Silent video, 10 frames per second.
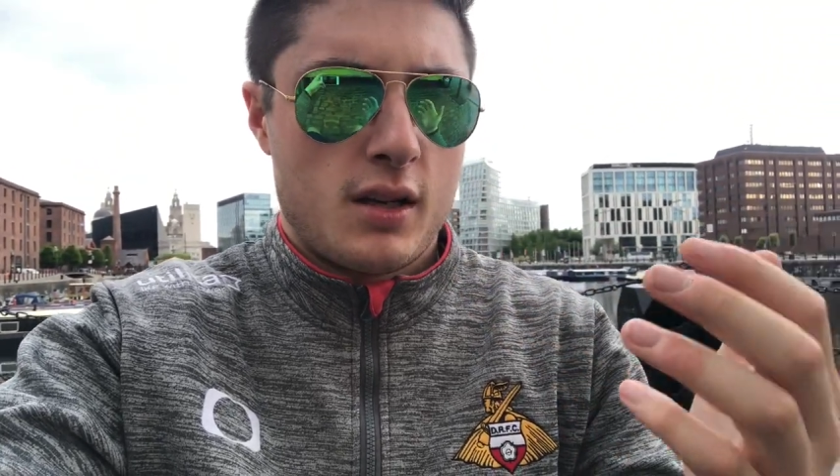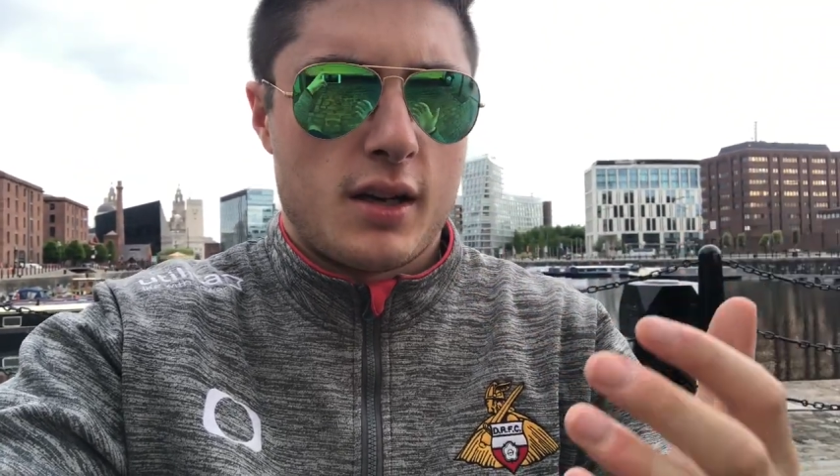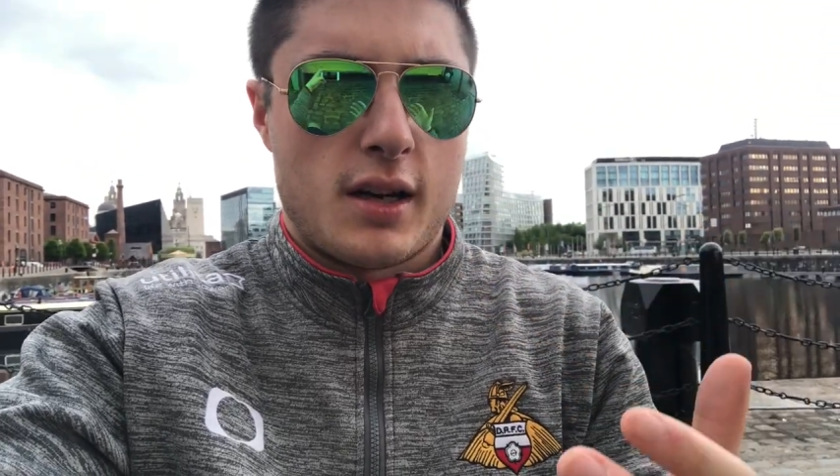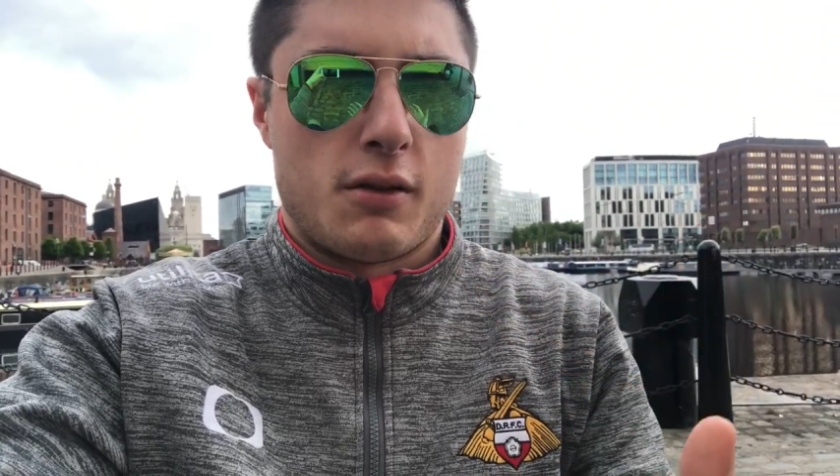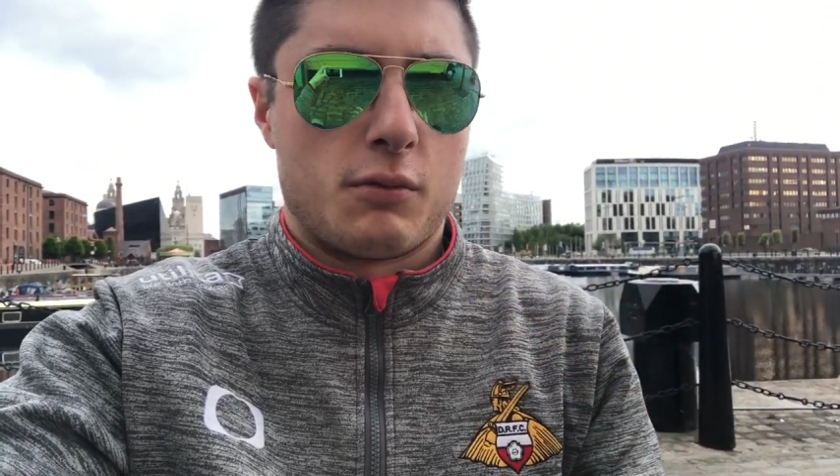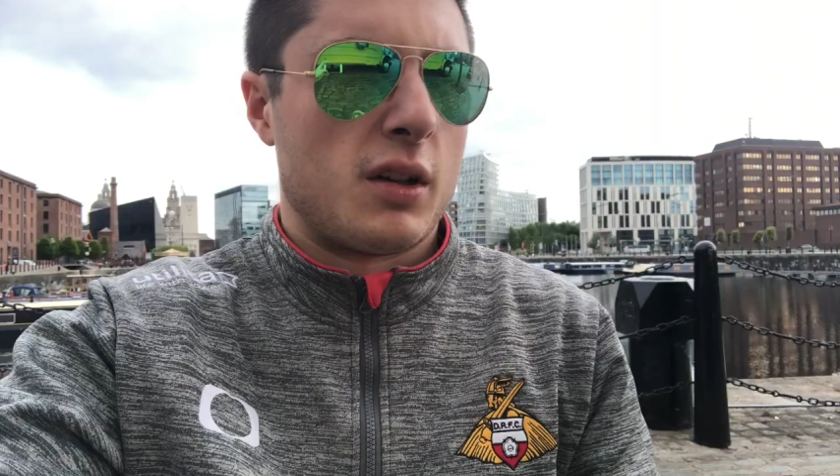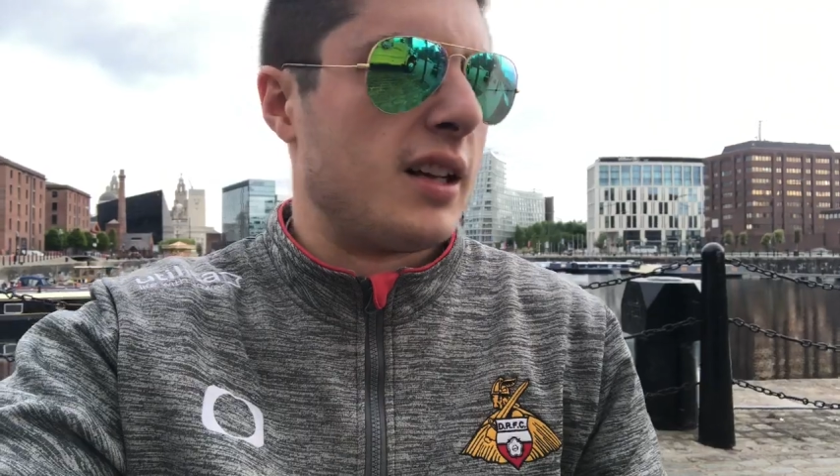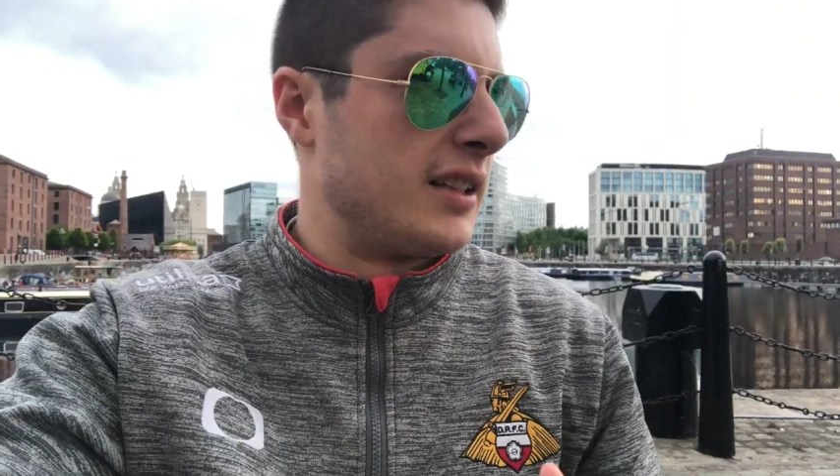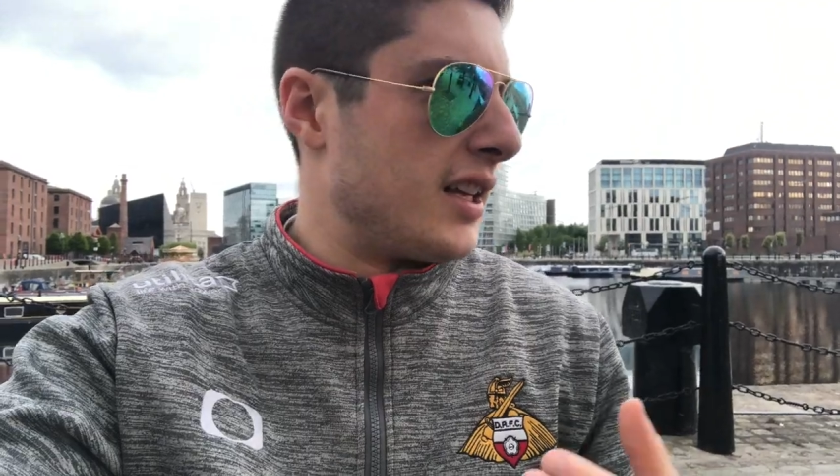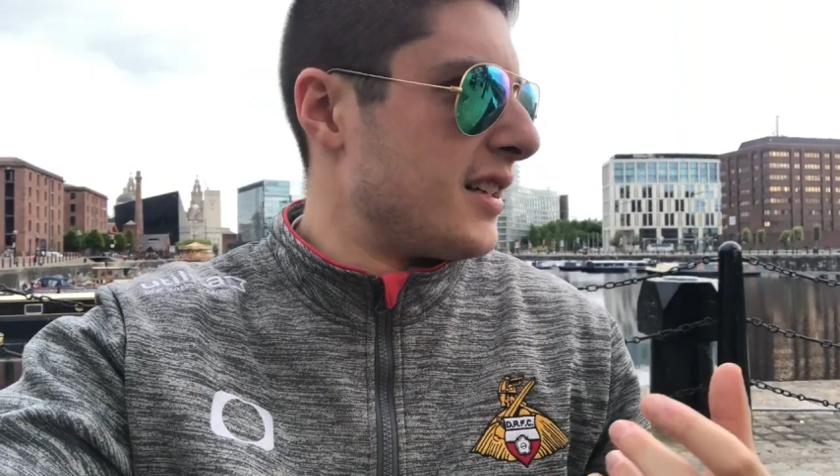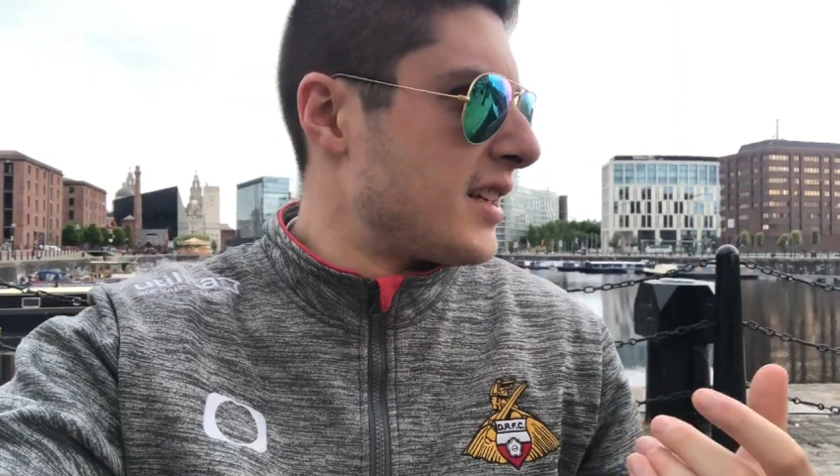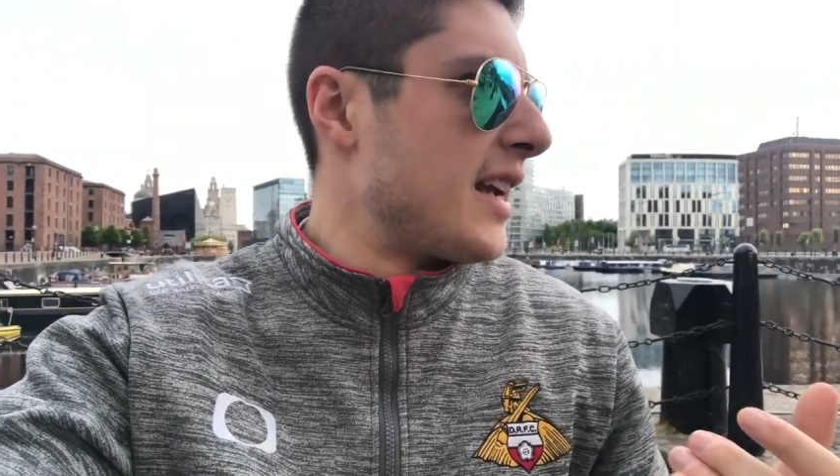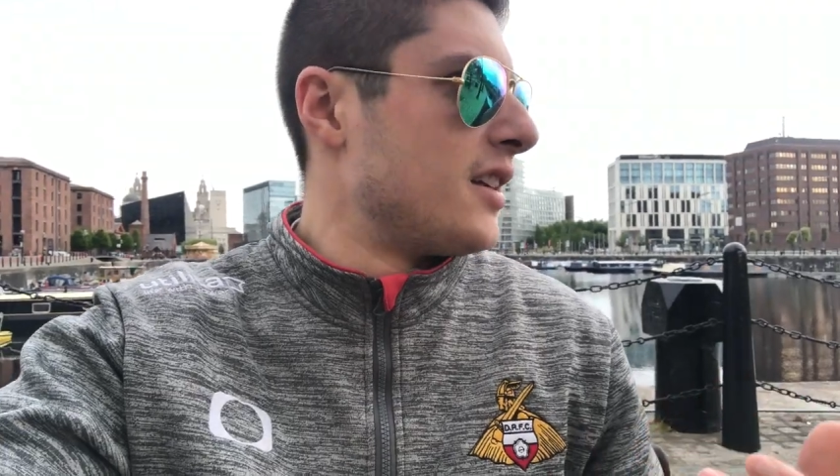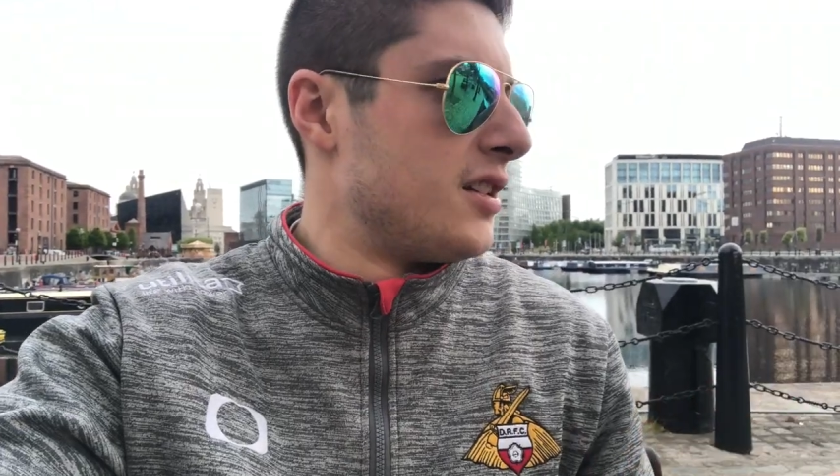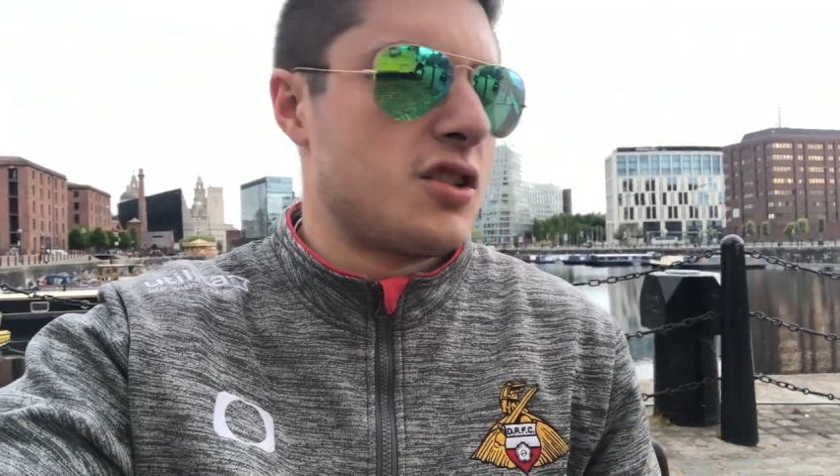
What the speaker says: It's taken its